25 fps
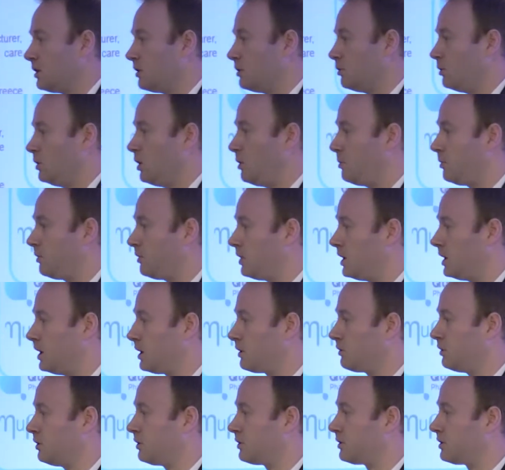We operate
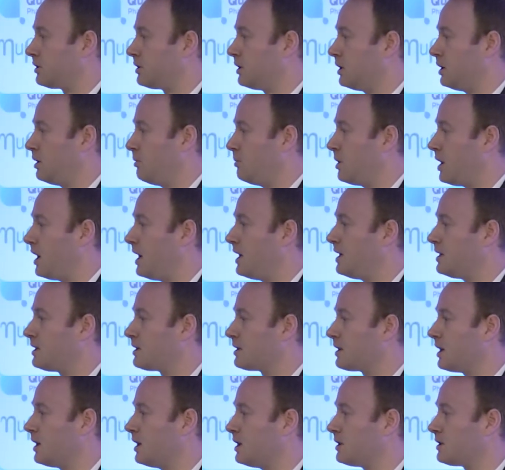across about 8
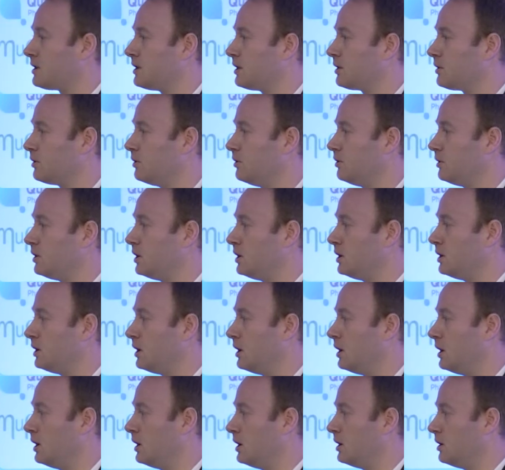sites, including
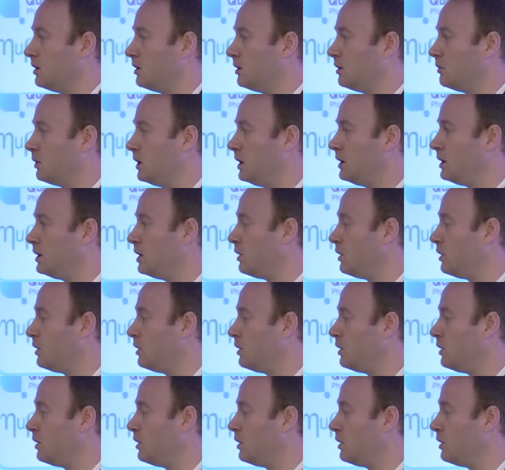in the